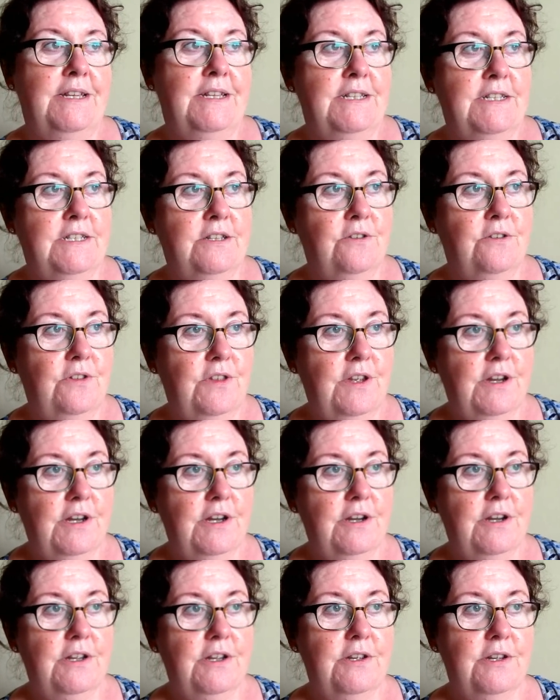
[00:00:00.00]
So
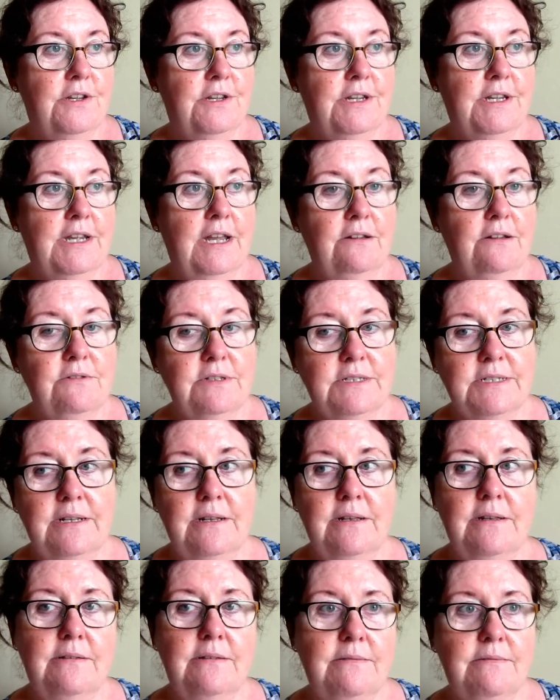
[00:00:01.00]
their
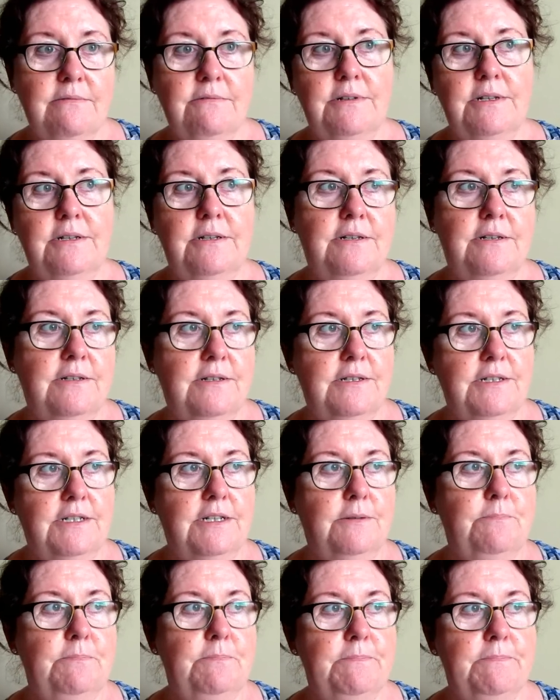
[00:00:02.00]
council were
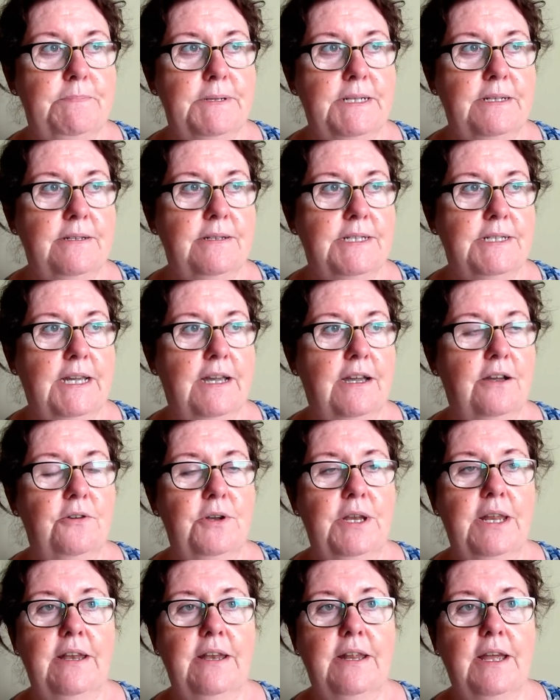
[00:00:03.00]
up and
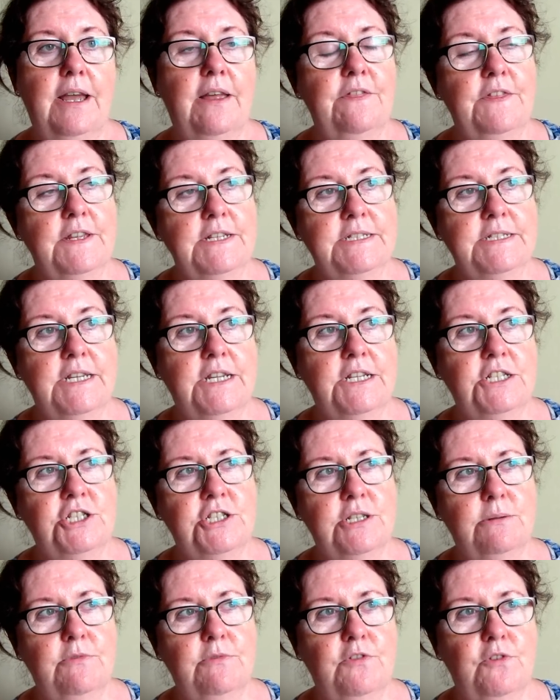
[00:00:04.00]
down, and at this stage
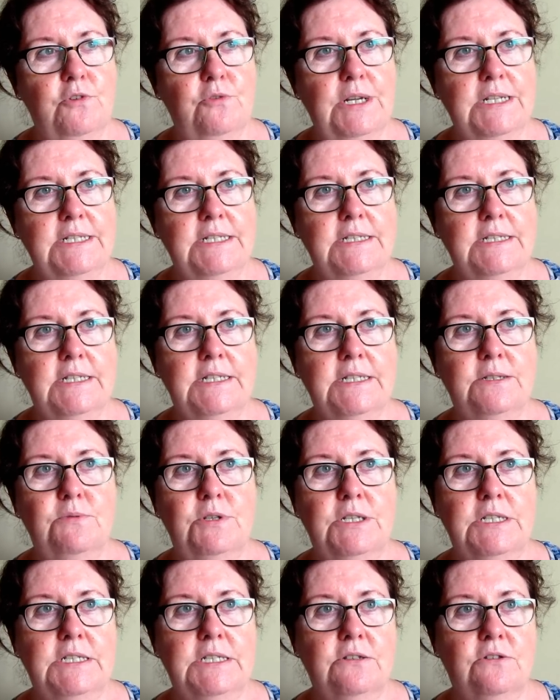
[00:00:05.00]
some of the residents
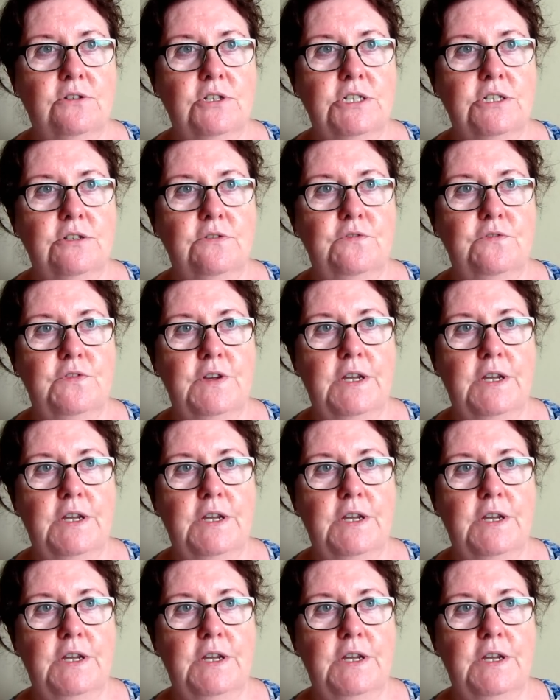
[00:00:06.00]
were sort of